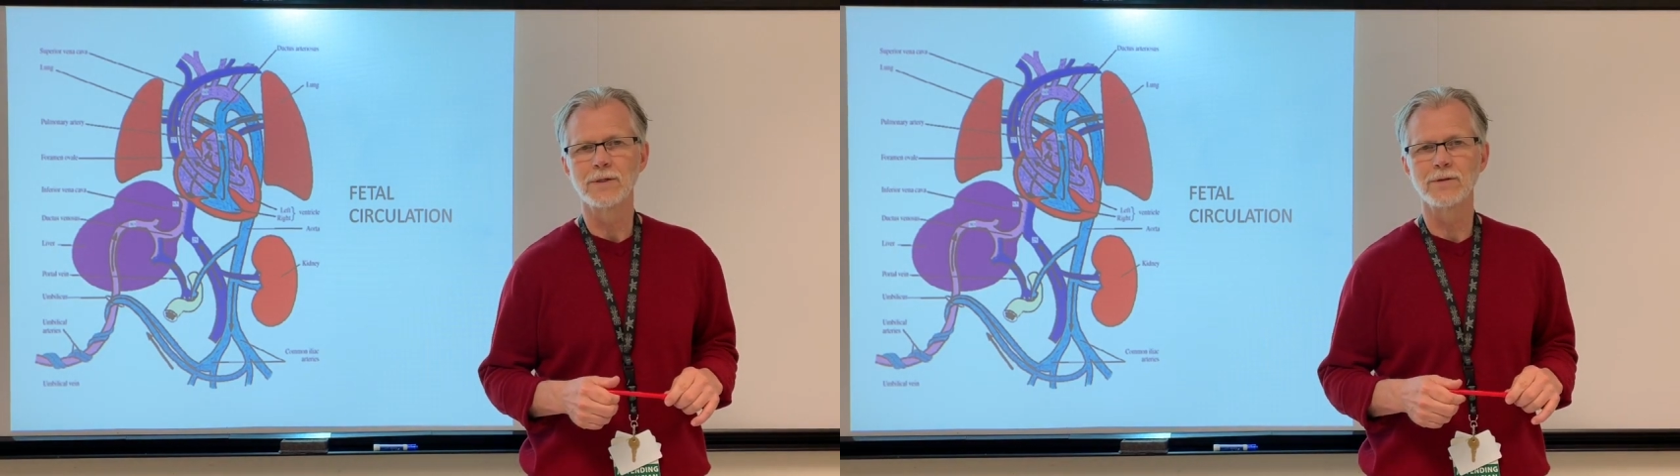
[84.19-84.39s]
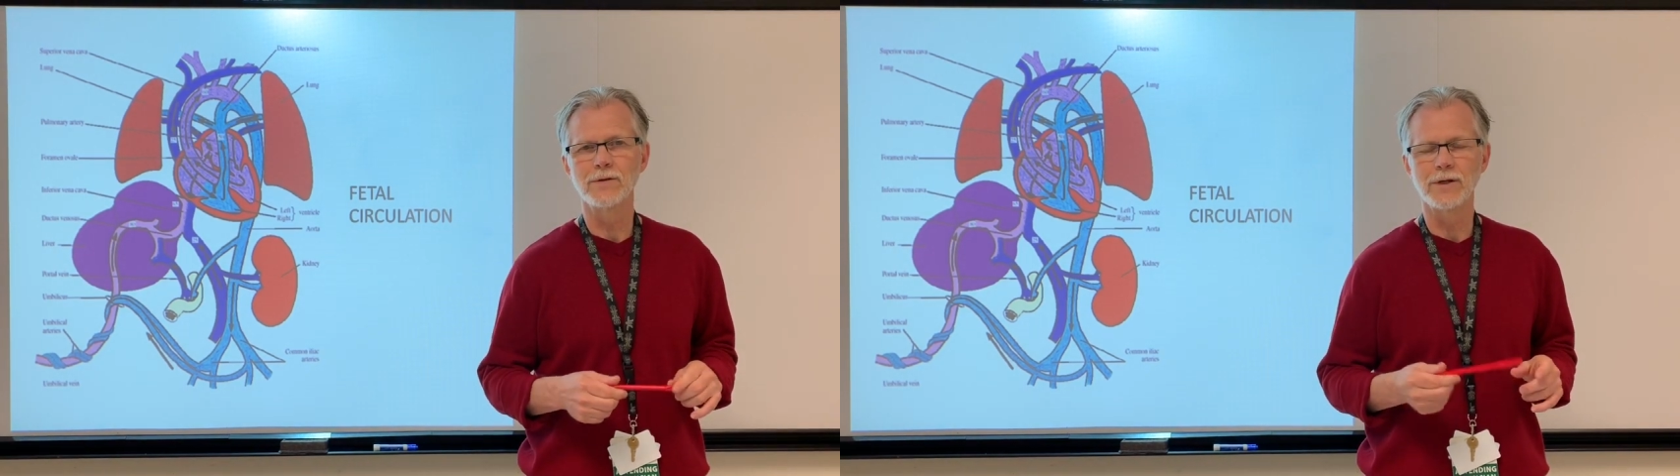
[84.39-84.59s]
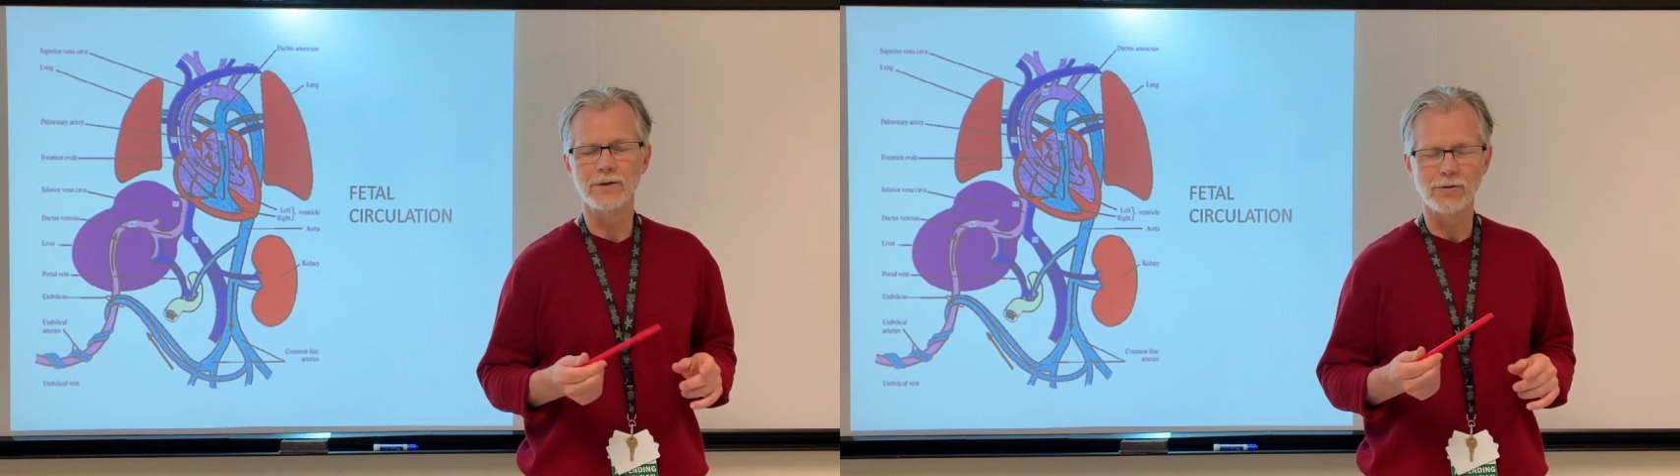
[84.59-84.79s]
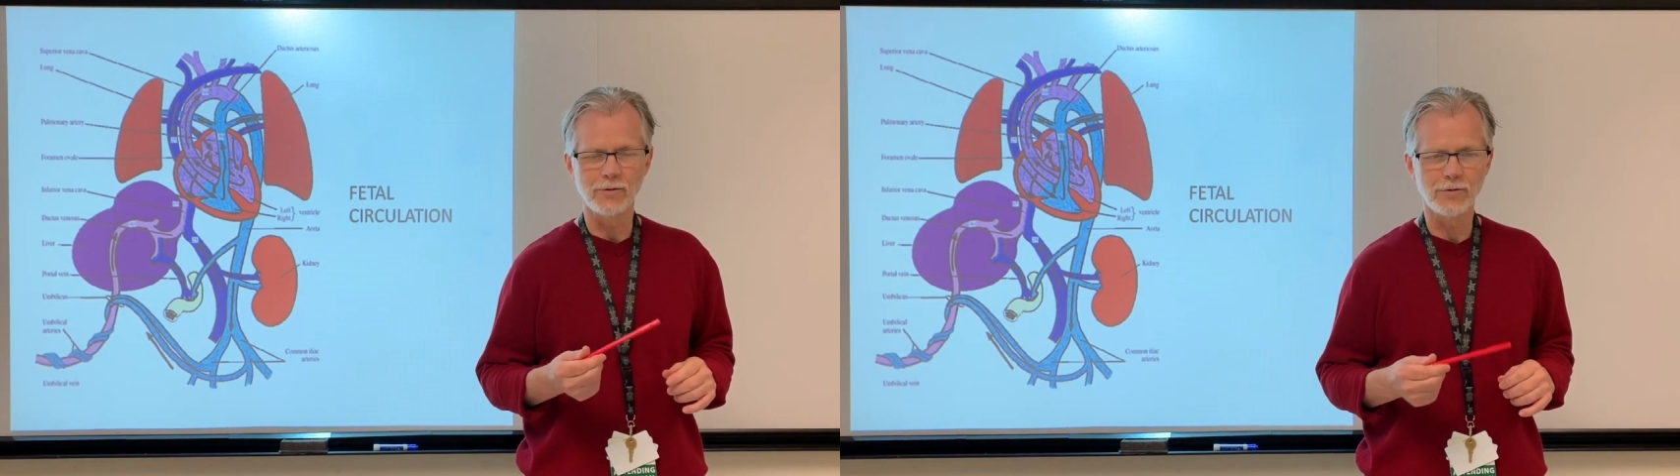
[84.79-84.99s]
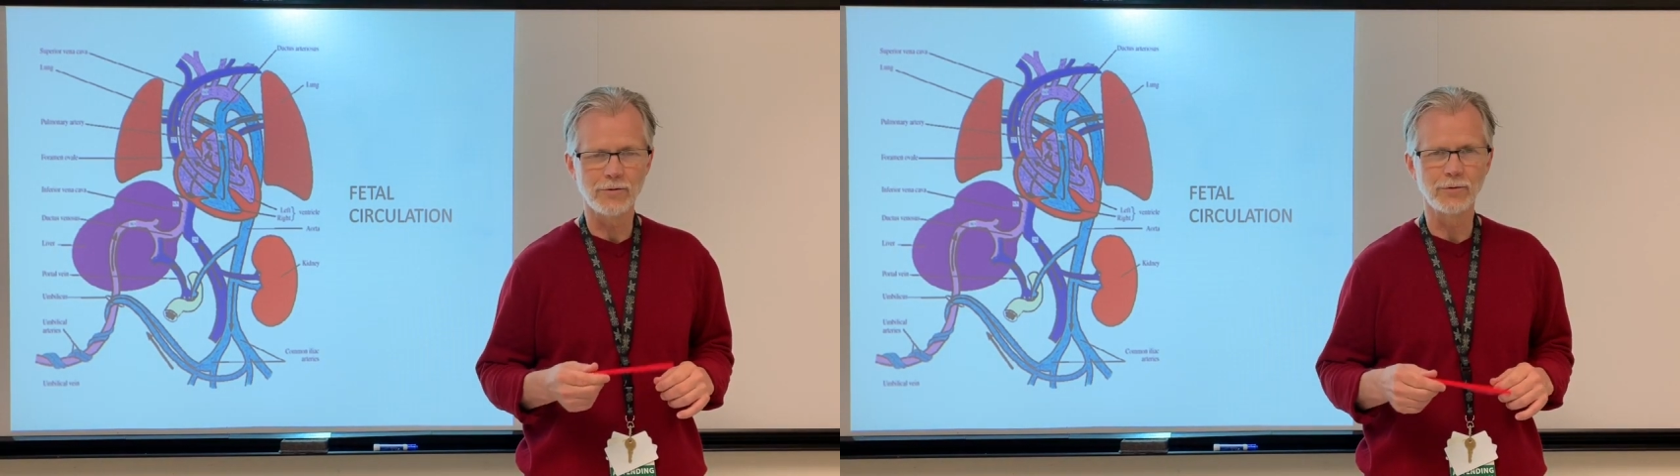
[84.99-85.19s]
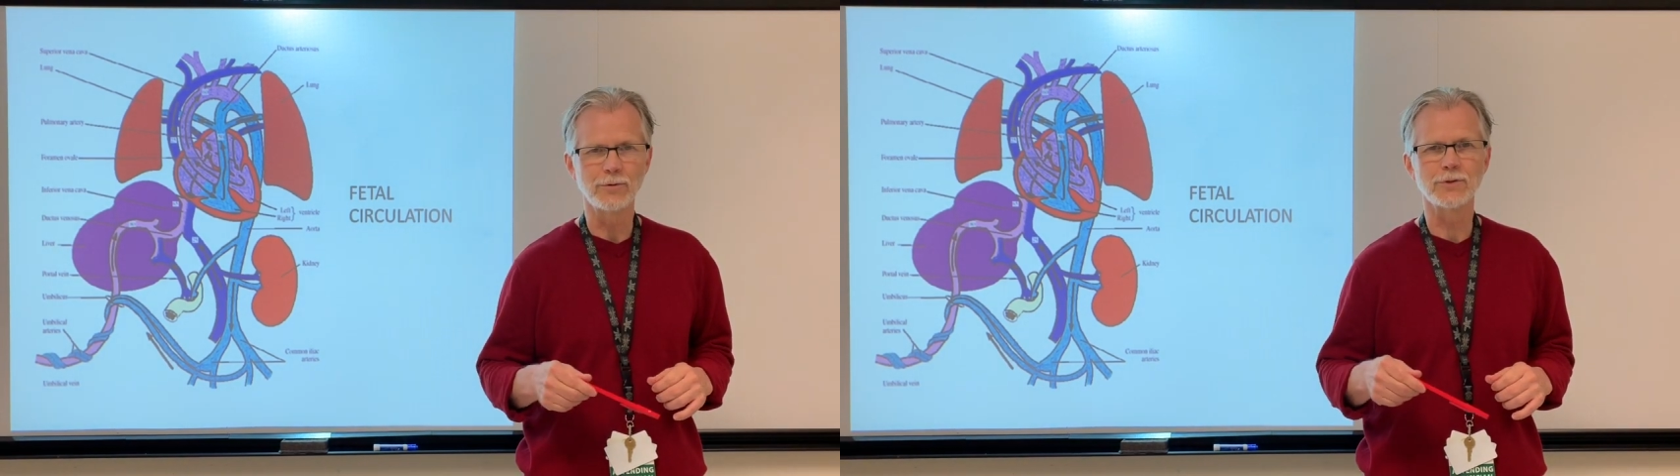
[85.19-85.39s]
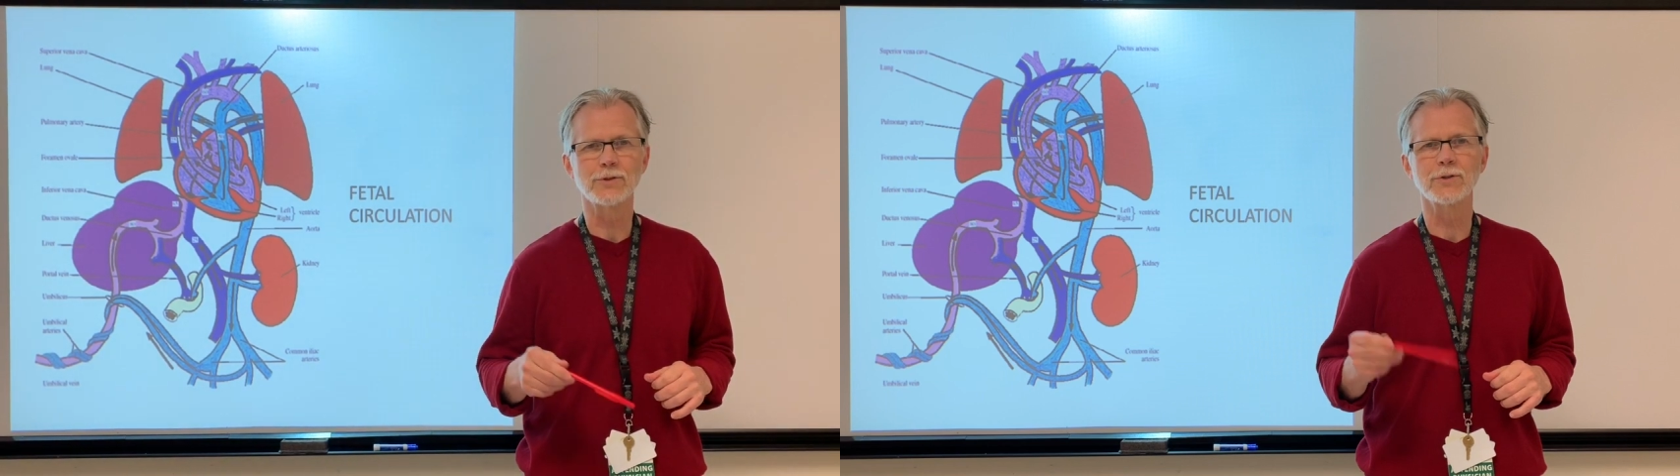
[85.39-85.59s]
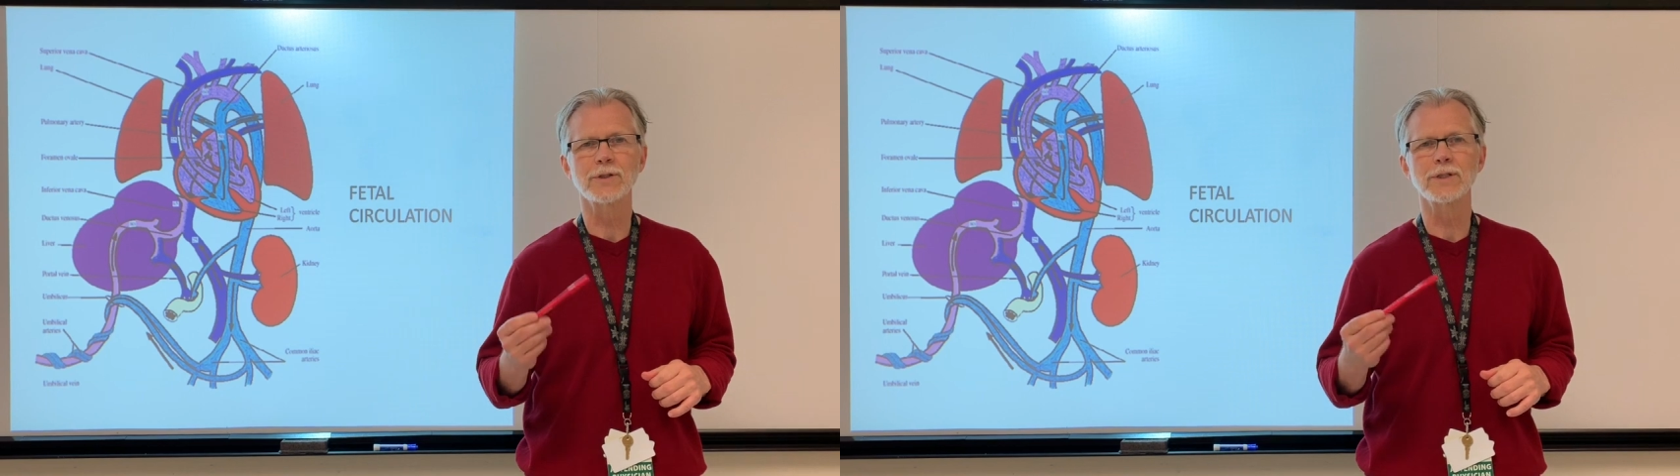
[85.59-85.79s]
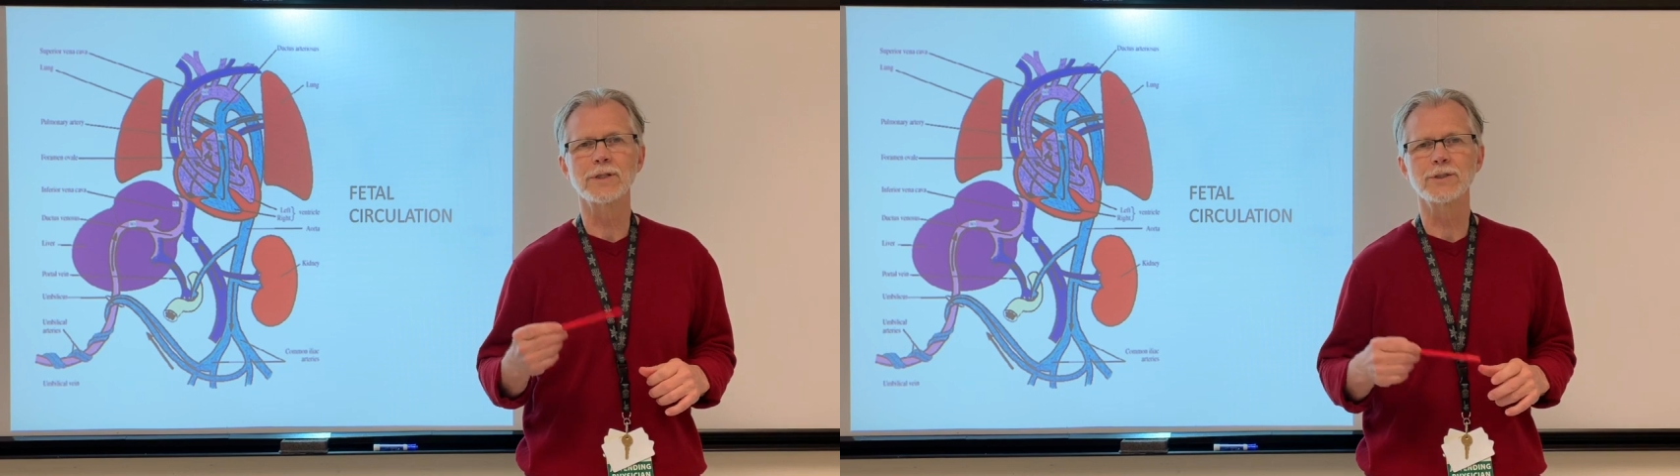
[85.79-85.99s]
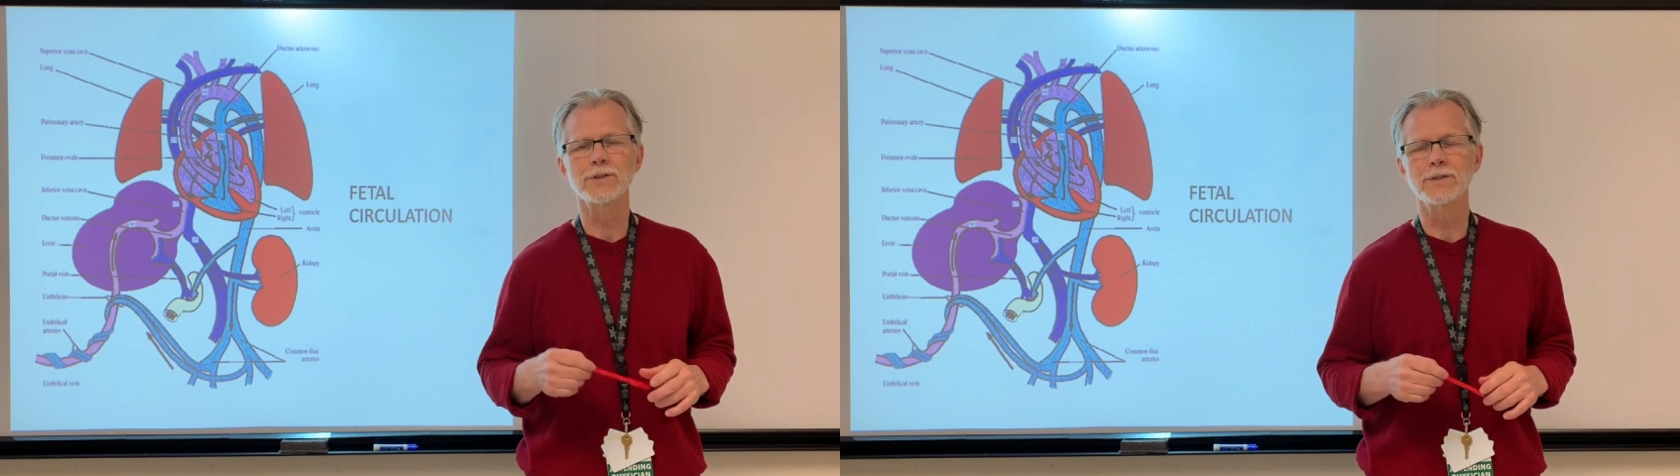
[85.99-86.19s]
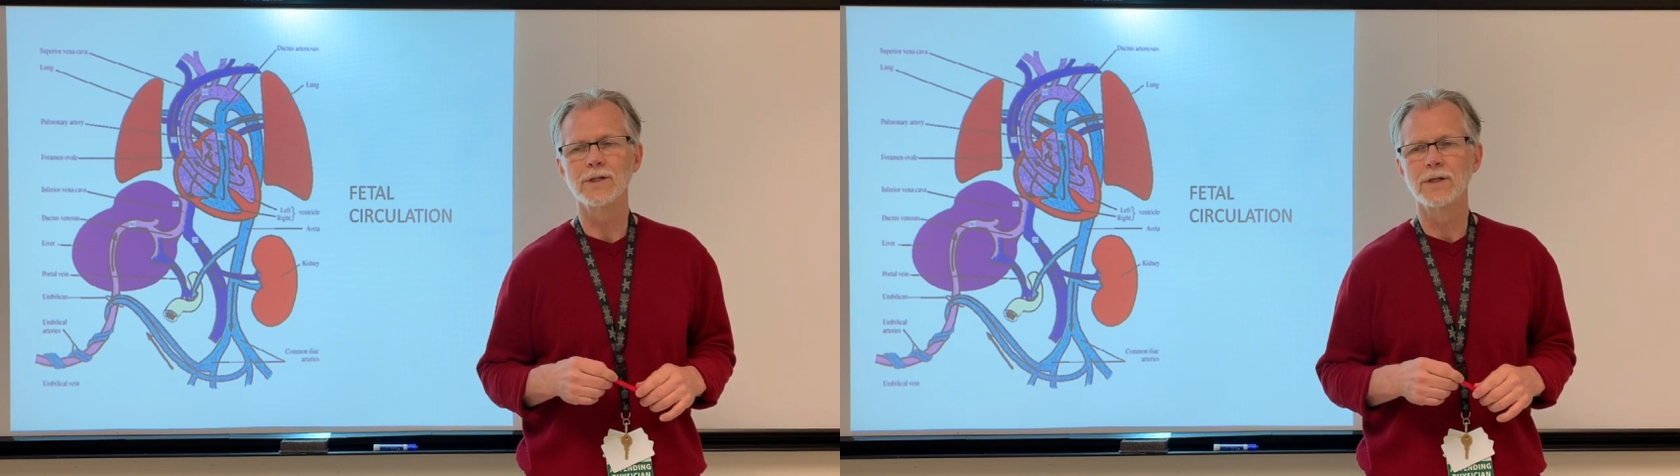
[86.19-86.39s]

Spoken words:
then through the circulation.